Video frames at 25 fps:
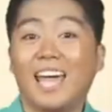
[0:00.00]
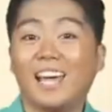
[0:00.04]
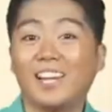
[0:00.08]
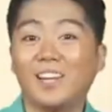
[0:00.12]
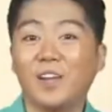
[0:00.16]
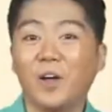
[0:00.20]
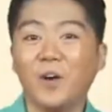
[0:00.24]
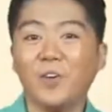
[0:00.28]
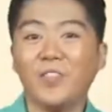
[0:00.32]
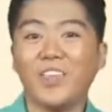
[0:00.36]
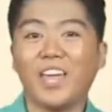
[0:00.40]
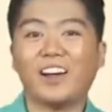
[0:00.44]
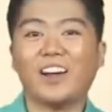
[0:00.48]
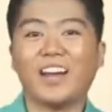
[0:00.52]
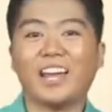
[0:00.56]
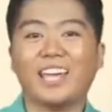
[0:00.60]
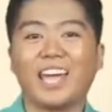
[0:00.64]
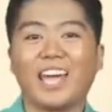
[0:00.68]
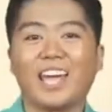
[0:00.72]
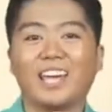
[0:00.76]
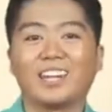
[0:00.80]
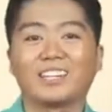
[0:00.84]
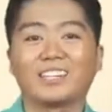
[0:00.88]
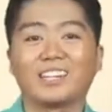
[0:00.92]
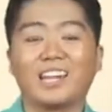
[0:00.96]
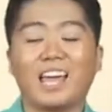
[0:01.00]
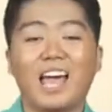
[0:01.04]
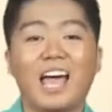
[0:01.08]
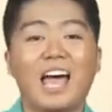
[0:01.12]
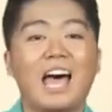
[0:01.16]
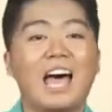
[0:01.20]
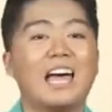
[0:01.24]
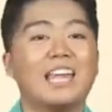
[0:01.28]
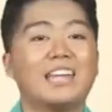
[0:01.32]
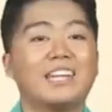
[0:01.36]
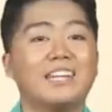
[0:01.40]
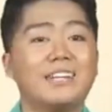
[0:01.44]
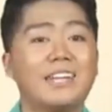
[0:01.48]
Hello there again!
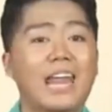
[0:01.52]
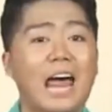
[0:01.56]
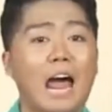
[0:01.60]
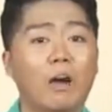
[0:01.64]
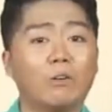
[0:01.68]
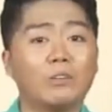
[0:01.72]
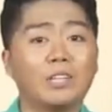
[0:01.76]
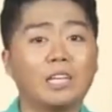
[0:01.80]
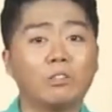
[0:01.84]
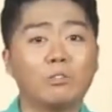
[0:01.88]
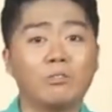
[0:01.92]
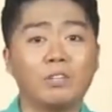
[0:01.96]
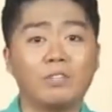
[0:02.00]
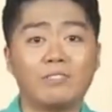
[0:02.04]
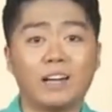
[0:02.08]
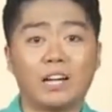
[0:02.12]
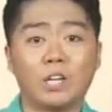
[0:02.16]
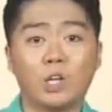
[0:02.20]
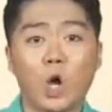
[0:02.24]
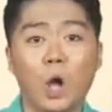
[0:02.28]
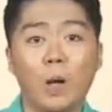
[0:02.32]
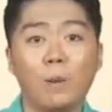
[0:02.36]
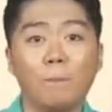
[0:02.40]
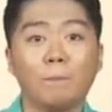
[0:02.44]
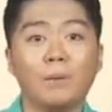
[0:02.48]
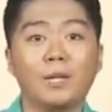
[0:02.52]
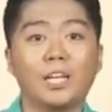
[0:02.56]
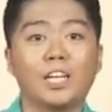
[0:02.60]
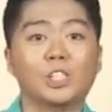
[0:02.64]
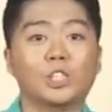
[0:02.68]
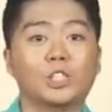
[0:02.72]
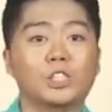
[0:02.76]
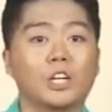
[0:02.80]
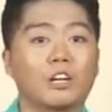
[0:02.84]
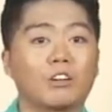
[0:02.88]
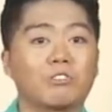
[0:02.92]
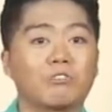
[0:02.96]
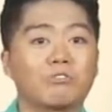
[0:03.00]
Now that we've
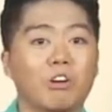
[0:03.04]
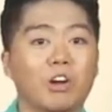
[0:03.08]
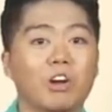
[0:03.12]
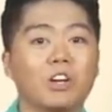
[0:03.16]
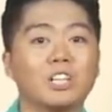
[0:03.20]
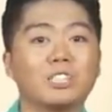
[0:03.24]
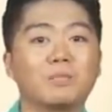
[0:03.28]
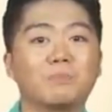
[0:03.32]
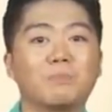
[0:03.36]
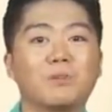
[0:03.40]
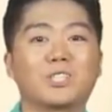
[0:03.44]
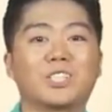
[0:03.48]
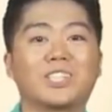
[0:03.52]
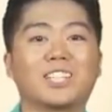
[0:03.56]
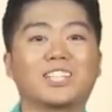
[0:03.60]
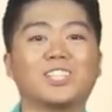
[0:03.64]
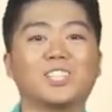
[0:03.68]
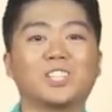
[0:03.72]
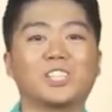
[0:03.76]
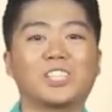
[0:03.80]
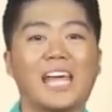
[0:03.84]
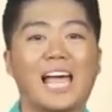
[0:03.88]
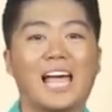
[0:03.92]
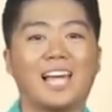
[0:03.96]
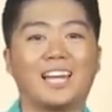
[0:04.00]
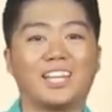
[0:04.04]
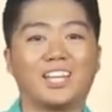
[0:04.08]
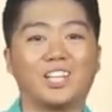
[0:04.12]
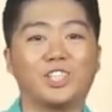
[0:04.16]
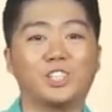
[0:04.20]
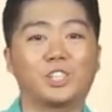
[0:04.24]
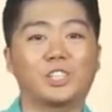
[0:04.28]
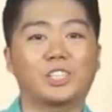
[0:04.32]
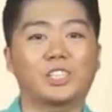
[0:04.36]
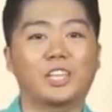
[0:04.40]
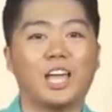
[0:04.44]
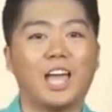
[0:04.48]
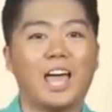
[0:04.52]
accomplished our first musical
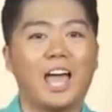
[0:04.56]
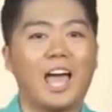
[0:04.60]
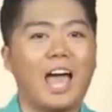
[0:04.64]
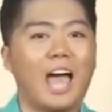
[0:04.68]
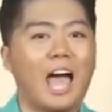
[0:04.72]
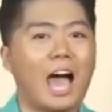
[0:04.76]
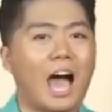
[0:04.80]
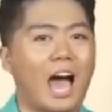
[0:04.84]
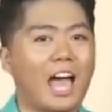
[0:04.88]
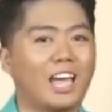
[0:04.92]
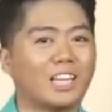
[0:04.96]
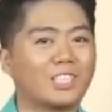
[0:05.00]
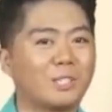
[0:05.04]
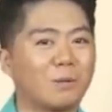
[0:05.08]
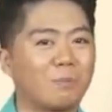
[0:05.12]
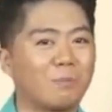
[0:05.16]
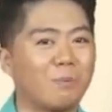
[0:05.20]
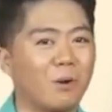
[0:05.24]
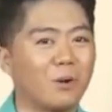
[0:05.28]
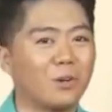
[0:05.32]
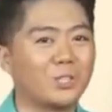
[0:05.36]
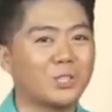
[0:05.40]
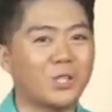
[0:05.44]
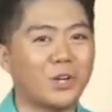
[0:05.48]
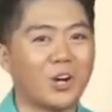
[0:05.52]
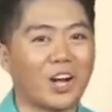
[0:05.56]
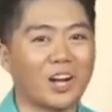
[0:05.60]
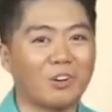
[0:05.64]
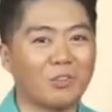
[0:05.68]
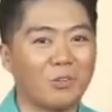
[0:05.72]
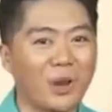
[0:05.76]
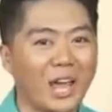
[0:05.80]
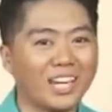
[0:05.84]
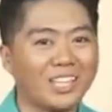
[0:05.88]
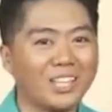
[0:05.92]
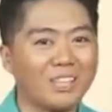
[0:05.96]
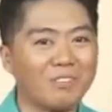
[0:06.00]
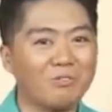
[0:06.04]
challenge, I suppose you
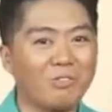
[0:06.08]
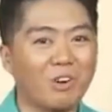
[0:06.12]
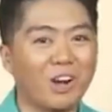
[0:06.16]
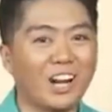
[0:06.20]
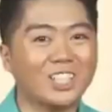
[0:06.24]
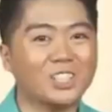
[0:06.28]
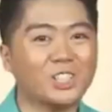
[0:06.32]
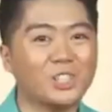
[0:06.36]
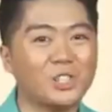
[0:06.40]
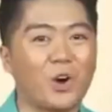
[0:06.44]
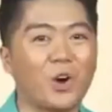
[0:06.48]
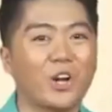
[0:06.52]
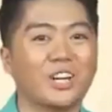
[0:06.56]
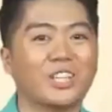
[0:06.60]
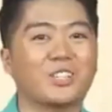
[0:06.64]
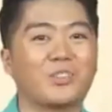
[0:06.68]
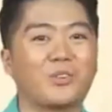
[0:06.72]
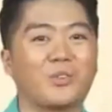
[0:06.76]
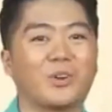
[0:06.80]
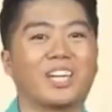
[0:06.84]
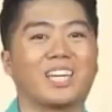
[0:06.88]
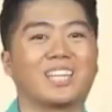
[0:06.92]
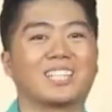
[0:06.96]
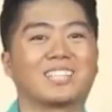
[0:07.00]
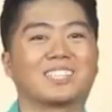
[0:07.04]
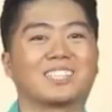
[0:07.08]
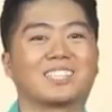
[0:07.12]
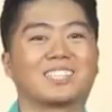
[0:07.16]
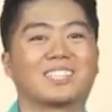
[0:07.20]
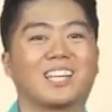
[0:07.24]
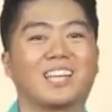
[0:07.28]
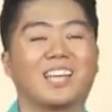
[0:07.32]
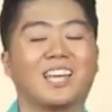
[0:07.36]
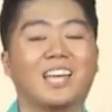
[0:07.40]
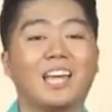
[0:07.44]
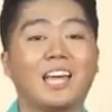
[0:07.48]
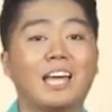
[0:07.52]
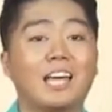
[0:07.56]
are ready for a short
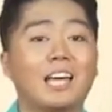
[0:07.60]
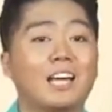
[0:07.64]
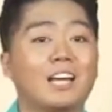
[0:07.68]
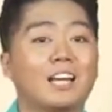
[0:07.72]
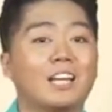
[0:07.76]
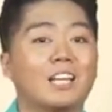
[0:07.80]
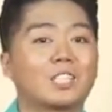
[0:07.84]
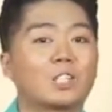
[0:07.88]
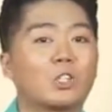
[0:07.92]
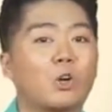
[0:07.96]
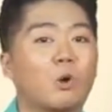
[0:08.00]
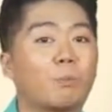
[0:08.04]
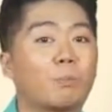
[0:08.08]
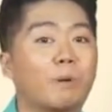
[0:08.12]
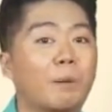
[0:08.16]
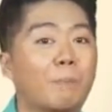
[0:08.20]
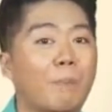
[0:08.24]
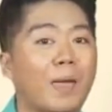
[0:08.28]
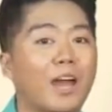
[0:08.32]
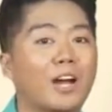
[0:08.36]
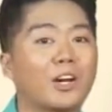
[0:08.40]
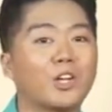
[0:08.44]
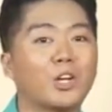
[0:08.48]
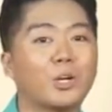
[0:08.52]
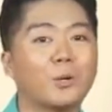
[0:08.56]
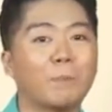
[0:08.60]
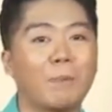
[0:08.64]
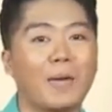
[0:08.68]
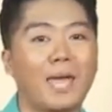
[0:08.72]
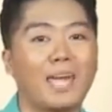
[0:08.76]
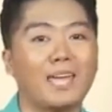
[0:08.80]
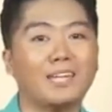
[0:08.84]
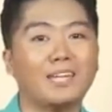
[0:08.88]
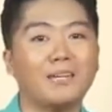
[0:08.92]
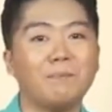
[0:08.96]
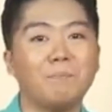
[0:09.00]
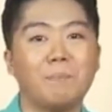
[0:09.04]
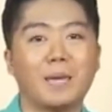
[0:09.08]
quiz. So prepare your
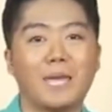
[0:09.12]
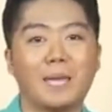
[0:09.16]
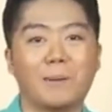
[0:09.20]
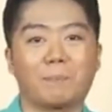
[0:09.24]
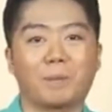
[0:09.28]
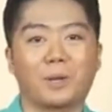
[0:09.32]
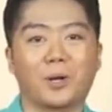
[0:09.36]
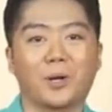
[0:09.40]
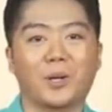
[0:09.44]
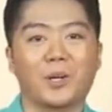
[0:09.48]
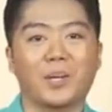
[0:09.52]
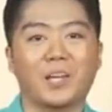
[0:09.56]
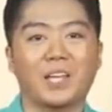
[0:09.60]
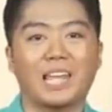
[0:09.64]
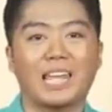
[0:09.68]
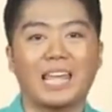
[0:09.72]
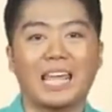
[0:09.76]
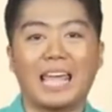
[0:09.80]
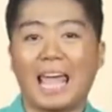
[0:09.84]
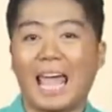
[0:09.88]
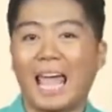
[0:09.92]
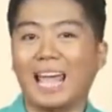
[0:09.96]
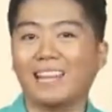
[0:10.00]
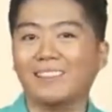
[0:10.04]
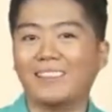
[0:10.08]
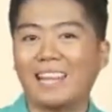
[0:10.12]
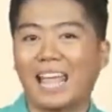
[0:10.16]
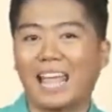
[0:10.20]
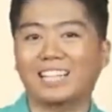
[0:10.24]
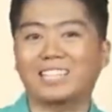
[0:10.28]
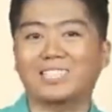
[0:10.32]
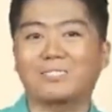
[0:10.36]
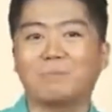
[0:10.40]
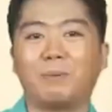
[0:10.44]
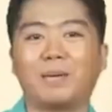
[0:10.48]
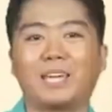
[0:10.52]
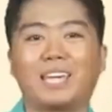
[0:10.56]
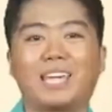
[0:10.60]
pen and paper, and
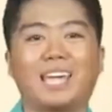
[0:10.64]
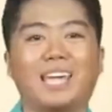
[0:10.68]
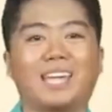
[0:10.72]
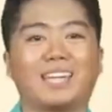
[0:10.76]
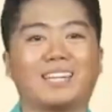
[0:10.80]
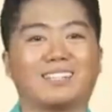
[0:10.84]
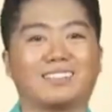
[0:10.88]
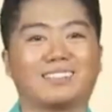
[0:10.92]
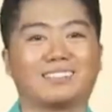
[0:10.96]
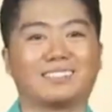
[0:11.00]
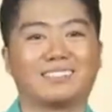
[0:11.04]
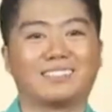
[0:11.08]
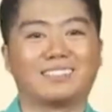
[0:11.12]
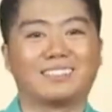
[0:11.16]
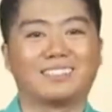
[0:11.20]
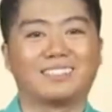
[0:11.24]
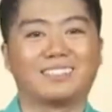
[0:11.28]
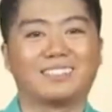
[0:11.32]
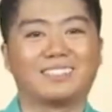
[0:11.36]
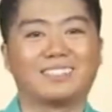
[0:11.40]
let's begin.